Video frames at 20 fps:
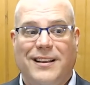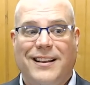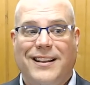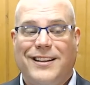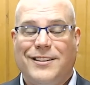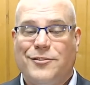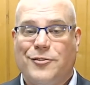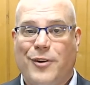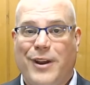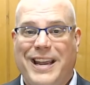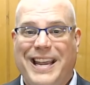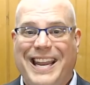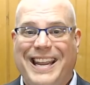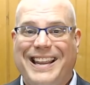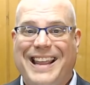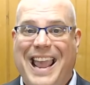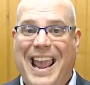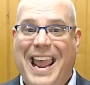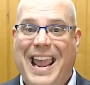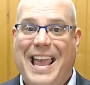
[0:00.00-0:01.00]
training,
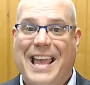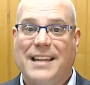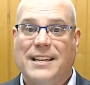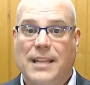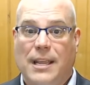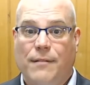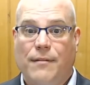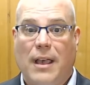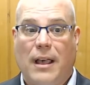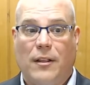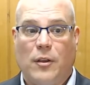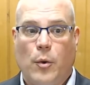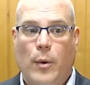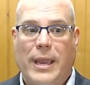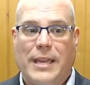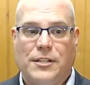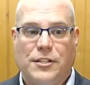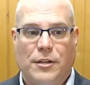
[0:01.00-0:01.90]
and evaluation.